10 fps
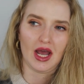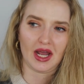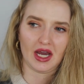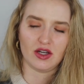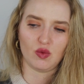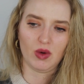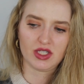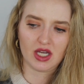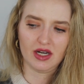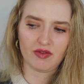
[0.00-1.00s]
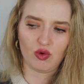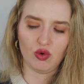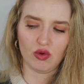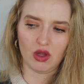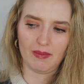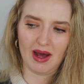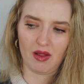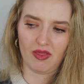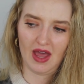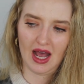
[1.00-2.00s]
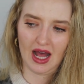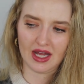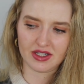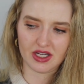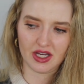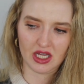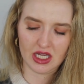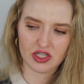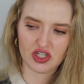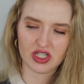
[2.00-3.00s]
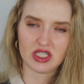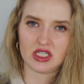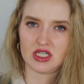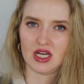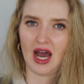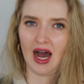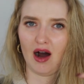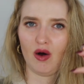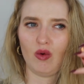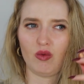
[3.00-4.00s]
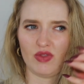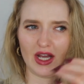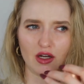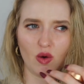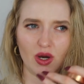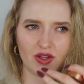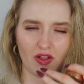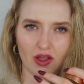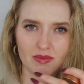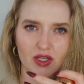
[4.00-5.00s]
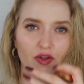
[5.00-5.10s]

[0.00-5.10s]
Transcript: And what's kind of cool about that is just how they go onto the lips.